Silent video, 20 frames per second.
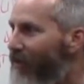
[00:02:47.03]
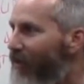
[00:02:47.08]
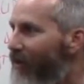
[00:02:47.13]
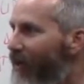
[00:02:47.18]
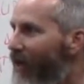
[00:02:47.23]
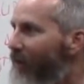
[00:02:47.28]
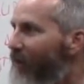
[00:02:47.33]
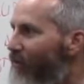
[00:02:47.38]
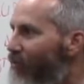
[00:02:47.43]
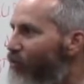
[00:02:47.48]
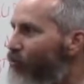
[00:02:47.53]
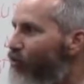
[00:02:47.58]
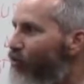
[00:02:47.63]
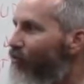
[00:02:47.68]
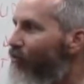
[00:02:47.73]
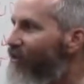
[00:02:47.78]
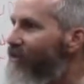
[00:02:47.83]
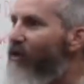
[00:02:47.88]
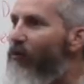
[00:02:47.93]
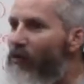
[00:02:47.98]
I mean, there's
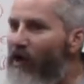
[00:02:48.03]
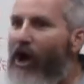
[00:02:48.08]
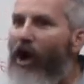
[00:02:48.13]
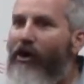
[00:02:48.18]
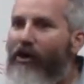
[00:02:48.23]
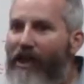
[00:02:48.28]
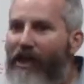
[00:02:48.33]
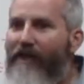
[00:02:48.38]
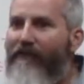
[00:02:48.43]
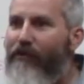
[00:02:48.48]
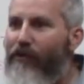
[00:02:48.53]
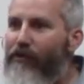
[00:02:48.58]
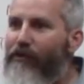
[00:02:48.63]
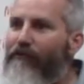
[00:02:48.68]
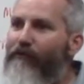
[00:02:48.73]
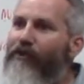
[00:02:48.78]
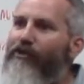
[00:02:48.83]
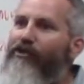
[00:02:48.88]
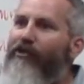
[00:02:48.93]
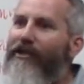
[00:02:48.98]
certain things that we all kind of
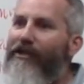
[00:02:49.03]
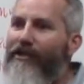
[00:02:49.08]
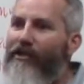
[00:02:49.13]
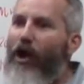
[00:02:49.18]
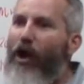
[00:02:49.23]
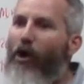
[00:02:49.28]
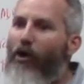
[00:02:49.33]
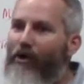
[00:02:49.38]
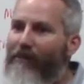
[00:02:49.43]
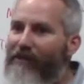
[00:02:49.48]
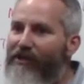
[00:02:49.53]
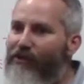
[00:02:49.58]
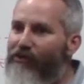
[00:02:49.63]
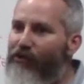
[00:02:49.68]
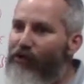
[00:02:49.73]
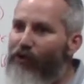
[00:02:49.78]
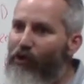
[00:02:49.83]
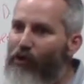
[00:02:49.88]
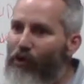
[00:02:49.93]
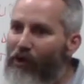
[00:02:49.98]
universally know to be
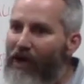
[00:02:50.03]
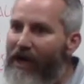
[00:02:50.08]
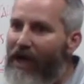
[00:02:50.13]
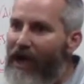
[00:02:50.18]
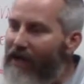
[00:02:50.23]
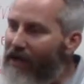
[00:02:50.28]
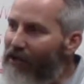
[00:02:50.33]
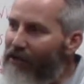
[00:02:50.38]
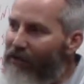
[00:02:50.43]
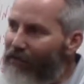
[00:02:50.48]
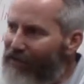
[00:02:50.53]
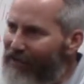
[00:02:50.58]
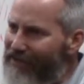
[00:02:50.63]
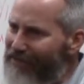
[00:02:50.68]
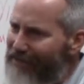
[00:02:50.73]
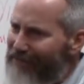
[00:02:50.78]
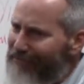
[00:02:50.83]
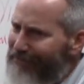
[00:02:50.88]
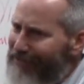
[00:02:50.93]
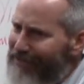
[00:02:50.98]
true, and other things
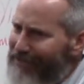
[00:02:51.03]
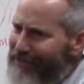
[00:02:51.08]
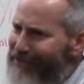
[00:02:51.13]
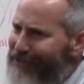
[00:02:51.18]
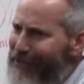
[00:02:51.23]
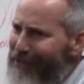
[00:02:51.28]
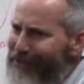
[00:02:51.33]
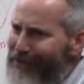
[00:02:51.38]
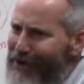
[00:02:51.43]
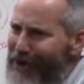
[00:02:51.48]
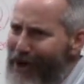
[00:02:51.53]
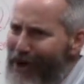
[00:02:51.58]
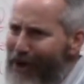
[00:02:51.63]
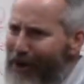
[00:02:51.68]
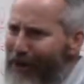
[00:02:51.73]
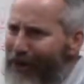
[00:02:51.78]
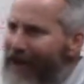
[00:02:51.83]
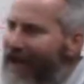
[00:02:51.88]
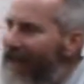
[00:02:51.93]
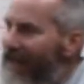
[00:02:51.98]
that we just don't
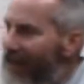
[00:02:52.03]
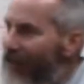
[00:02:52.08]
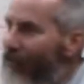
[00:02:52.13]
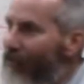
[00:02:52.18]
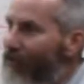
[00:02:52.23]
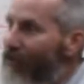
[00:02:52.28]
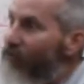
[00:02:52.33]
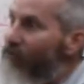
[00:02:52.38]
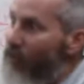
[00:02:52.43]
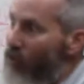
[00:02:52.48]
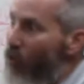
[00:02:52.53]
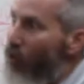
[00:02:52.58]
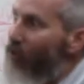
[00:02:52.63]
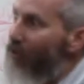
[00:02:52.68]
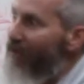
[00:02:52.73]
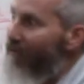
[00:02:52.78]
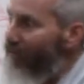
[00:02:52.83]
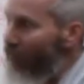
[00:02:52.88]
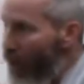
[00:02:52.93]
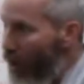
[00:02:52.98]
know, and other things we know to
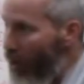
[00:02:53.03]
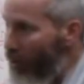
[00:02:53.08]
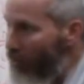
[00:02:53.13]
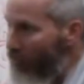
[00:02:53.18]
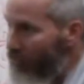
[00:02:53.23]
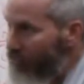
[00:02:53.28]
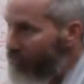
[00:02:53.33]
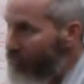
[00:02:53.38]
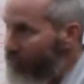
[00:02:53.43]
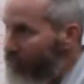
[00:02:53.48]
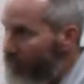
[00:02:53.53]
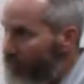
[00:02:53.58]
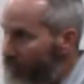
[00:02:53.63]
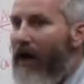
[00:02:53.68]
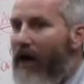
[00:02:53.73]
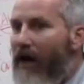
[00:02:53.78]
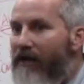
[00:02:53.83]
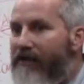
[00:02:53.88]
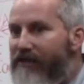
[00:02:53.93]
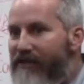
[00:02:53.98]
be false.
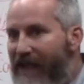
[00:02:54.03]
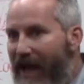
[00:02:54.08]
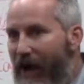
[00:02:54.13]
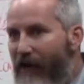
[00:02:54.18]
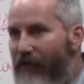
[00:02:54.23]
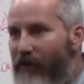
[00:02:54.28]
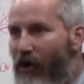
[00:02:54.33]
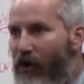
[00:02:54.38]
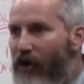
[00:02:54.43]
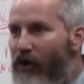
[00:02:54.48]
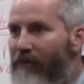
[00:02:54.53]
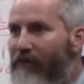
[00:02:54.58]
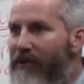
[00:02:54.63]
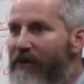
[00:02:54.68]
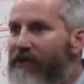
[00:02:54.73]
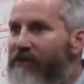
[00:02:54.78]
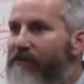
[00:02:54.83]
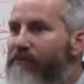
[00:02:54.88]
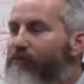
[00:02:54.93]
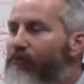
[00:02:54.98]
A sound argument
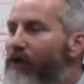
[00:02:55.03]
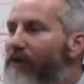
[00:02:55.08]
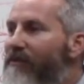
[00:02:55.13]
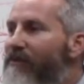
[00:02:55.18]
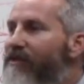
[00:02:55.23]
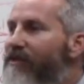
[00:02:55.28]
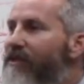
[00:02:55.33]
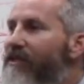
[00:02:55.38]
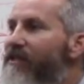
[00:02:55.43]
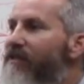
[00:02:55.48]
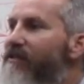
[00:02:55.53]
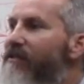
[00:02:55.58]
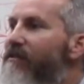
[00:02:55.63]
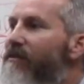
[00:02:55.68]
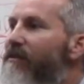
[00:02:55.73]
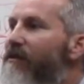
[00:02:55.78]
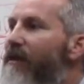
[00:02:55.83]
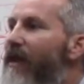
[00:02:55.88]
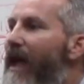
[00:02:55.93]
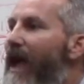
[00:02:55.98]
is
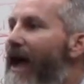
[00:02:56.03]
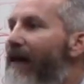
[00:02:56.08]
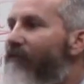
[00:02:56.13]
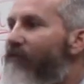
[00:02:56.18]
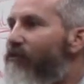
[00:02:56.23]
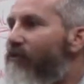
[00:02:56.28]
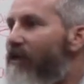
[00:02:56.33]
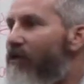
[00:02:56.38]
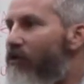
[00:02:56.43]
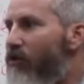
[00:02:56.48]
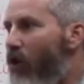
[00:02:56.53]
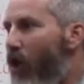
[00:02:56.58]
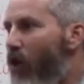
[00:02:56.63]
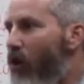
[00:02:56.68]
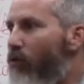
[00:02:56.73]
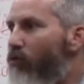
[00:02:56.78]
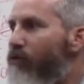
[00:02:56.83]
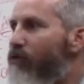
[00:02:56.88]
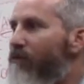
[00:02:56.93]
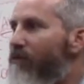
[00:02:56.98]
premises have to be
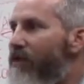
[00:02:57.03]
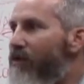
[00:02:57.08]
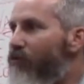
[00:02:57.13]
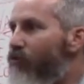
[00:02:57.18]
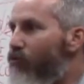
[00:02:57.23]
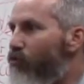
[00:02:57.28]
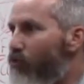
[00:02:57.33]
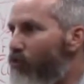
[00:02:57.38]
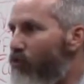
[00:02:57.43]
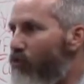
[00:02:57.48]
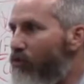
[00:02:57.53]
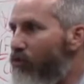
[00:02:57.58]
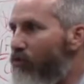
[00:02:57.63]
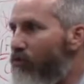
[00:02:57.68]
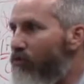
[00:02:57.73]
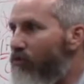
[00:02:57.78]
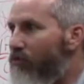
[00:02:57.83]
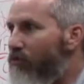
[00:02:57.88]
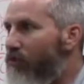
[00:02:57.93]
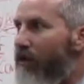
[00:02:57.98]
known to be true.
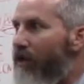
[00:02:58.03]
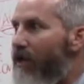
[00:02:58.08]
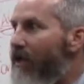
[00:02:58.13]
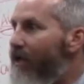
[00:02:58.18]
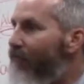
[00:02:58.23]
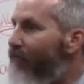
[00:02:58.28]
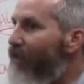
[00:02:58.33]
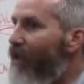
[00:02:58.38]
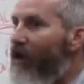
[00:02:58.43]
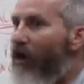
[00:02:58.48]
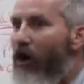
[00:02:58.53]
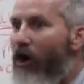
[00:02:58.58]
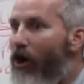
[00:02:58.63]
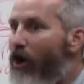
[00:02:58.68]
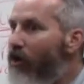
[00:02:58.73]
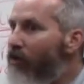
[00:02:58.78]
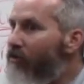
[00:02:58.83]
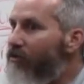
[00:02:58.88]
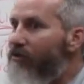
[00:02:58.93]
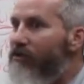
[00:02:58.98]
If they
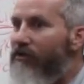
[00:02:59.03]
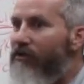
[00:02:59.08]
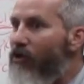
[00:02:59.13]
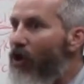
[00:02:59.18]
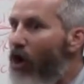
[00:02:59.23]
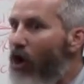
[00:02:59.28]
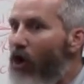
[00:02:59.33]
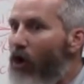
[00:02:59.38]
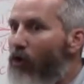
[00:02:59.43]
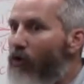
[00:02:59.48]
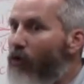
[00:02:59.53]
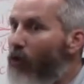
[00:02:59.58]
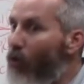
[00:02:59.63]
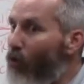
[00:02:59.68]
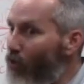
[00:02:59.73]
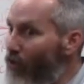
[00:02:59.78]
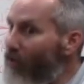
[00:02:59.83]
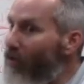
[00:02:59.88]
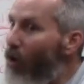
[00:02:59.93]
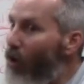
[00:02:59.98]
aren't known,
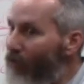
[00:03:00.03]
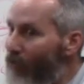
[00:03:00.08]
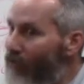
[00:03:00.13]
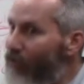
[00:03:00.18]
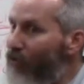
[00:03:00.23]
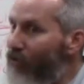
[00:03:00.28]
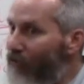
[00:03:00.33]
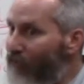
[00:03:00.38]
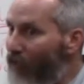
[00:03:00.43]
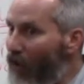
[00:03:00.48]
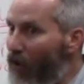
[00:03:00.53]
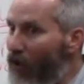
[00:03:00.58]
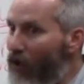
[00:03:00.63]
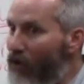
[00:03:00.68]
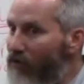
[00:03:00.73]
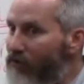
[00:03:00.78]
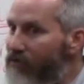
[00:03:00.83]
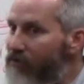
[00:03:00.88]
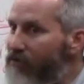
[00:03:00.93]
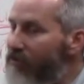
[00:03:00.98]
or we know that they're
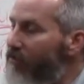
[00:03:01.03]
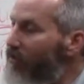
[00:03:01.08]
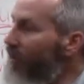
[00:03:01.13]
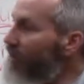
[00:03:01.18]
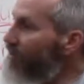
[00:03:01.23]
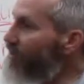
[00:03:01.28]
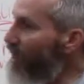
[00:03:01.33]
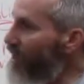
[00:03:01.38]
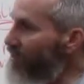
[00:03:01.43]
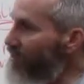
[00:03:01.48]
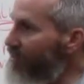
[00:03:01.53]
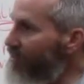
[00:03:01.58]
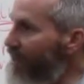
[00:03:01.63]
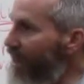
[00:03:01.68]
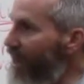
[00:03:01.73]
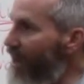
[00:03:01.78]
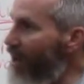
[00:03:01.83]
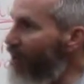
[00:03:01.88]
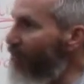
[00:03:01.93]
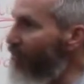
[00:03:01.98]
false, it's
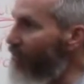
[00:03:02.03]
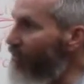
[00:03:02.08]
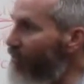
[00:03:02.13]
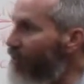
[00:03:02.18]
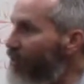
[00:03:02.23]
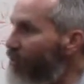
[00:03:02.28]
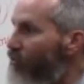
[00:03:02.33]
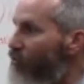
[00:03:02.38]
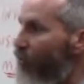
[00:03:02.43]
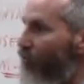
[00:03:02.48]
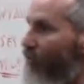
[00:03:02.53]
unsound. So